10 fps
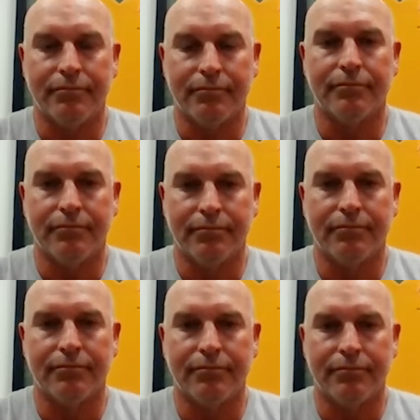
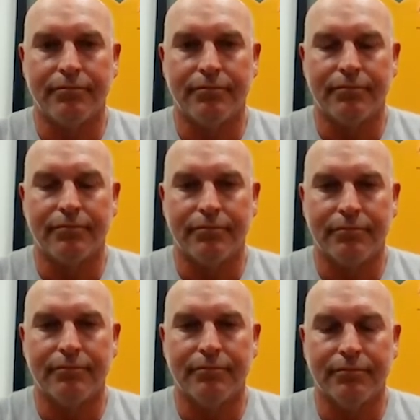
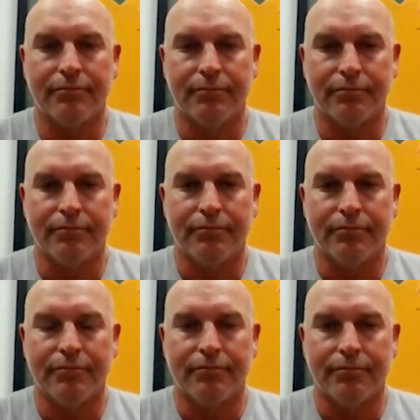
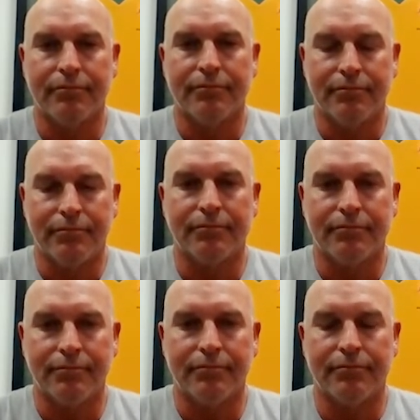
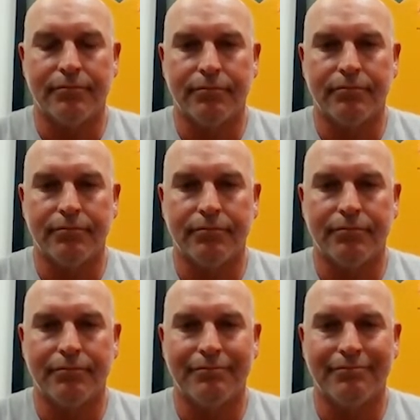
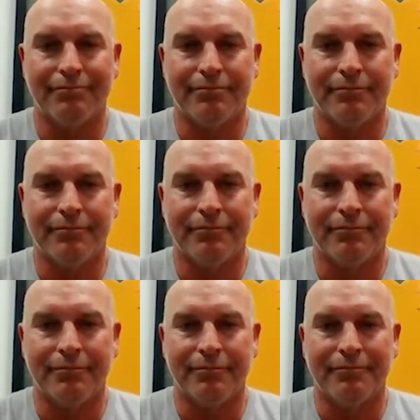
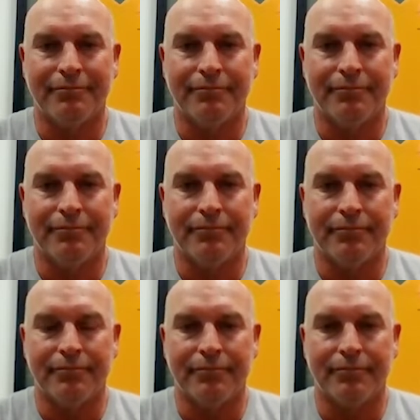
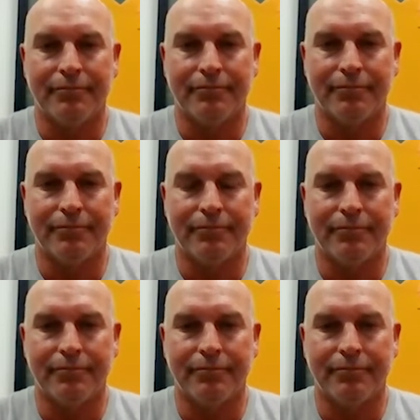(silent)